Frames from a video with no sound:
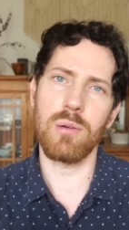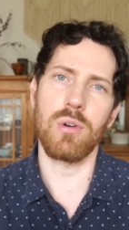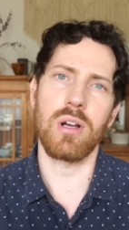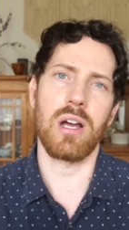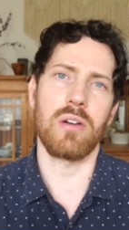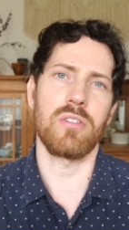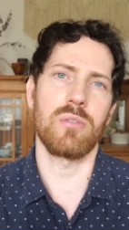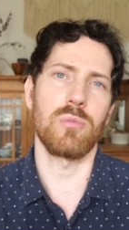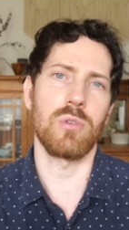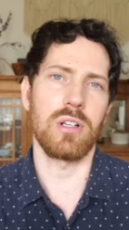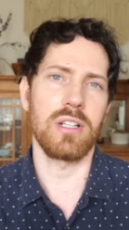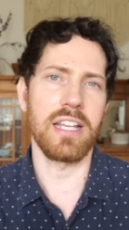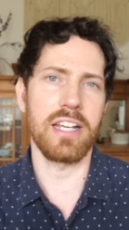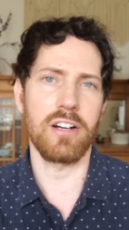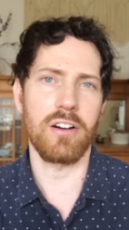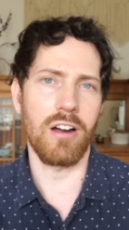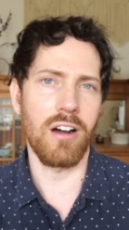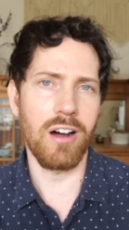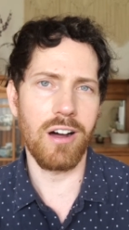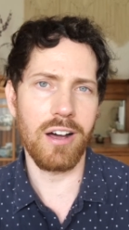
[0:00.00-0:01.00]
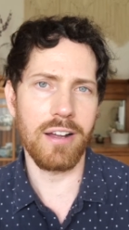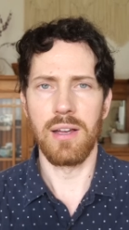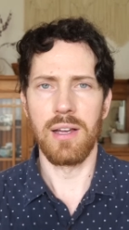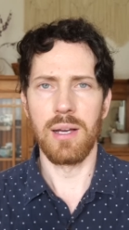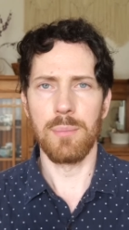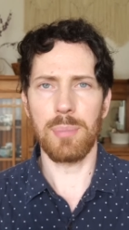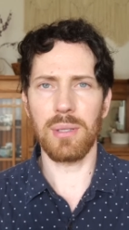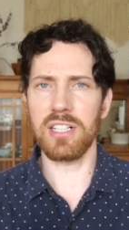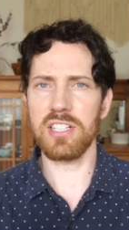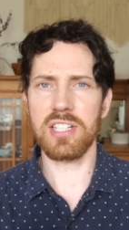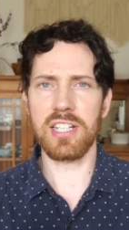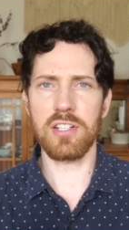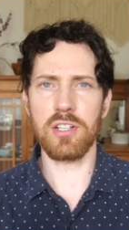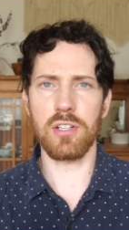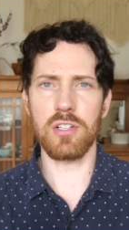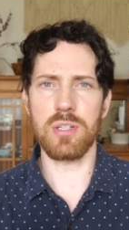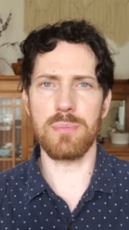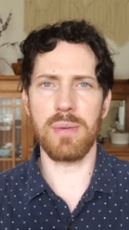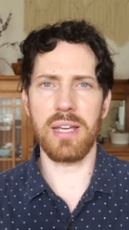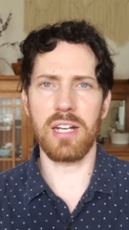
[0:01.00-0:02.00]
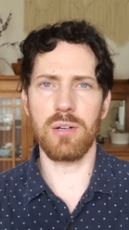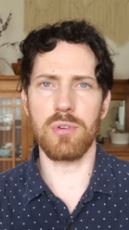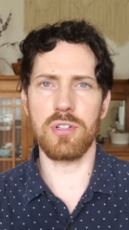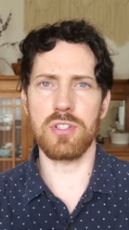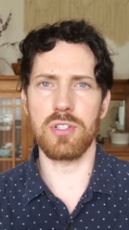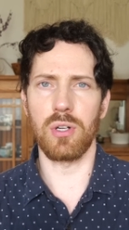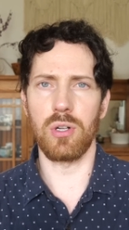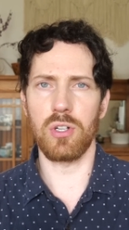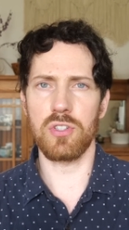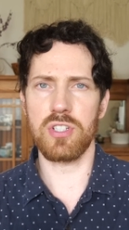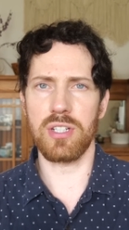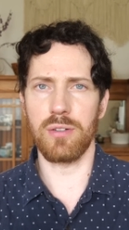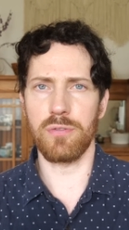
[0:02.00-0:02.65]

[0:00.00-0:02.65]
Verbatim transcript: We'll cover more later on, but let's get to those main results.